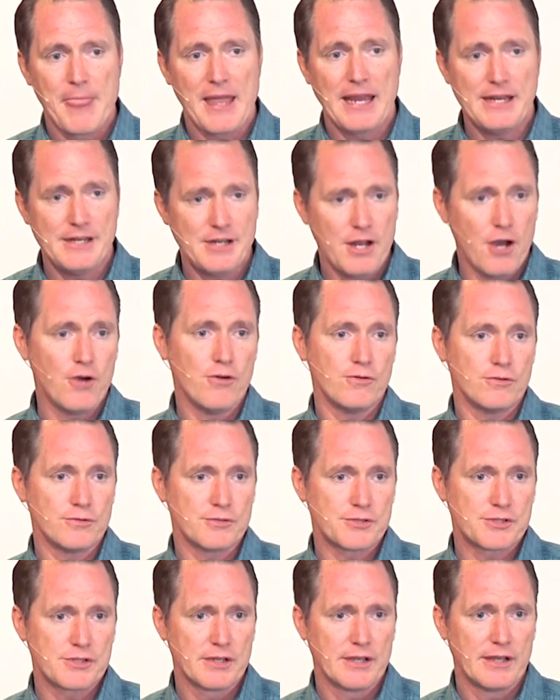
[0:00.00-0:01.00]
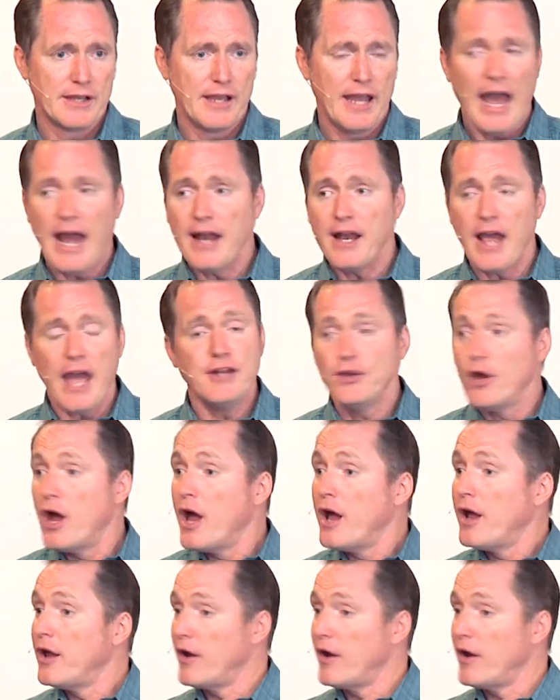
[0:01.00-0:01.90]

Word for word: He knows. And